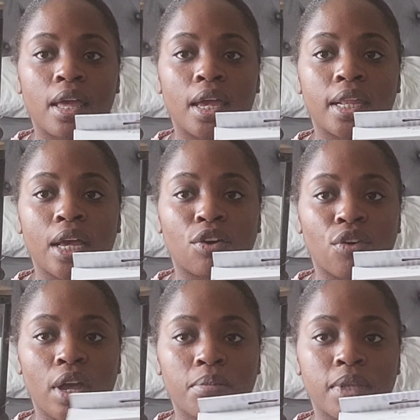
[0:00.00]
and I
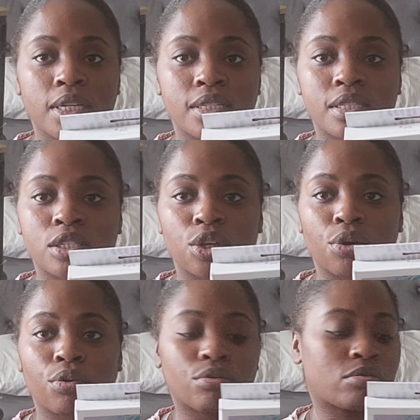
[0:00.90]
grabbed this.
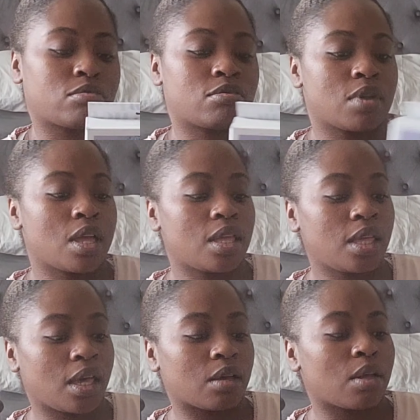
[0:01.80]
So
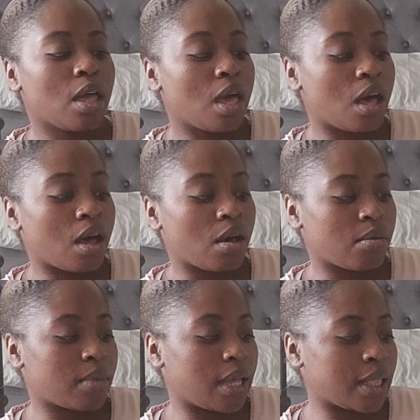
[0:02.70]
yeah,
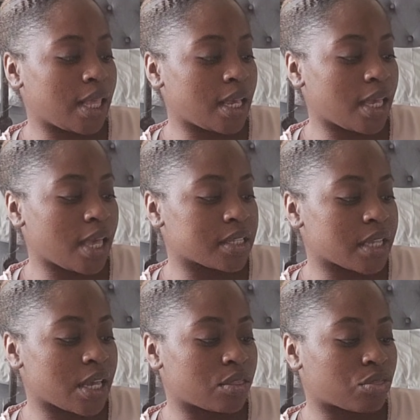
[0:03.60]
um, I think it has
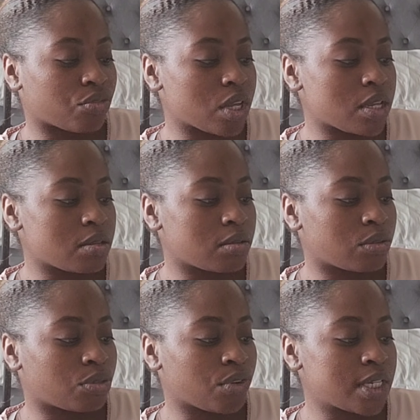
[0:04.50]
like three,
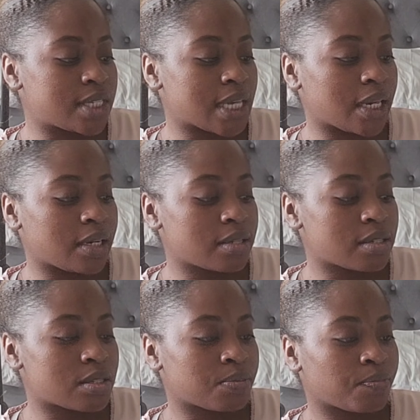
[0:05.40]
three
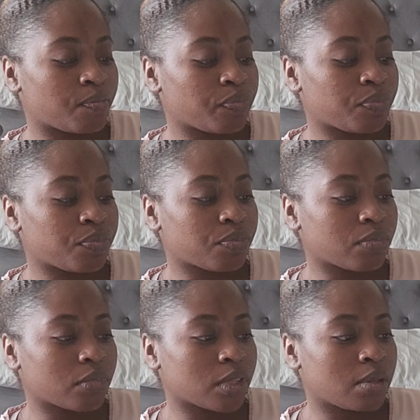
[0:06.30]
settings.
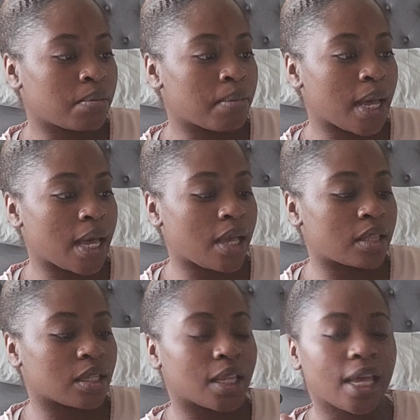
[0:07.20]
My, the